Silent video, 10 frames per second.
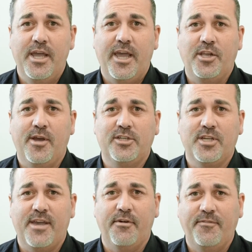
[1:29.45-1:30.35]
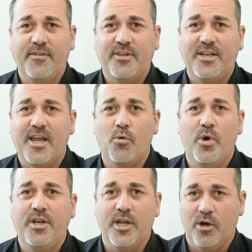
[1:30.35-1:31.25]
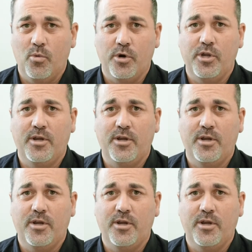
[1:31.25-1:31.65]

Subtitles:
And you actually have a 15-day window where you